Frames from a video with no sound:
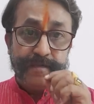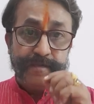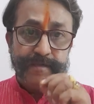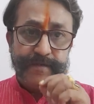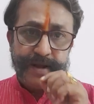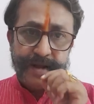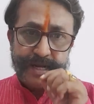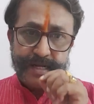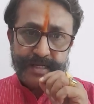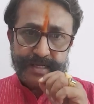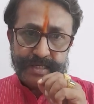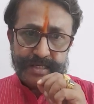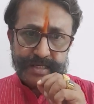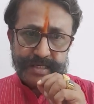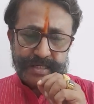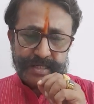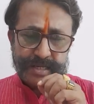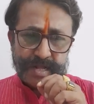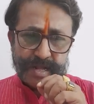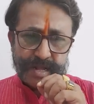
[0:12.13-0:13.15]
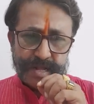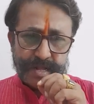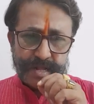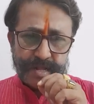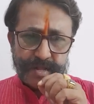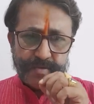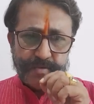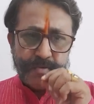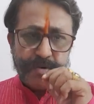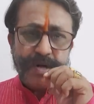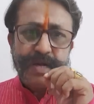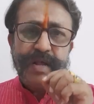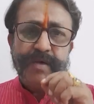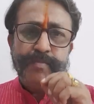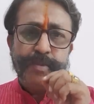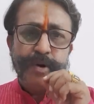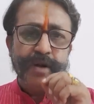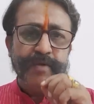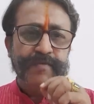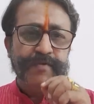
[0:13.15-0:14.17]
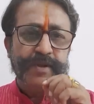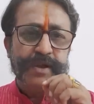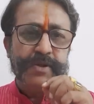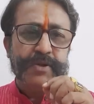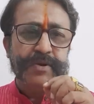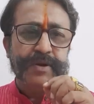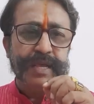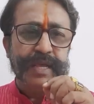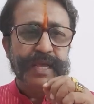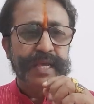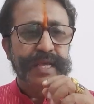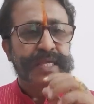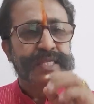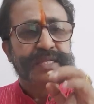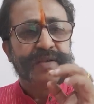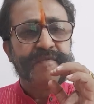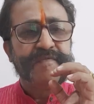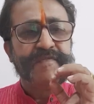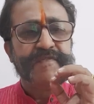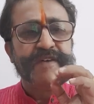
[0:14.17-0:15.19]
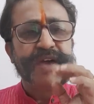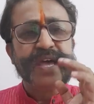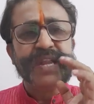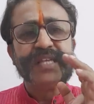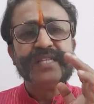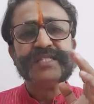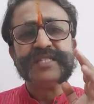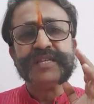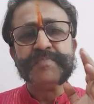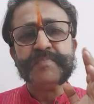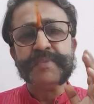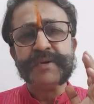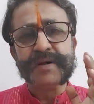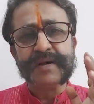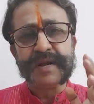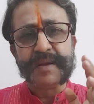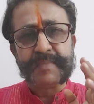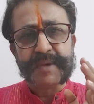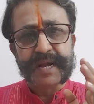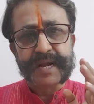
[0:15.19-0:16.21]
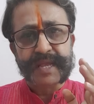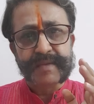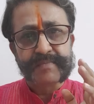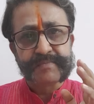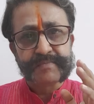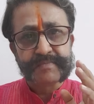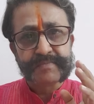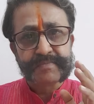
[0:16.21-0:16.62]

Friends, what I've bought for you today is a very simple remedy,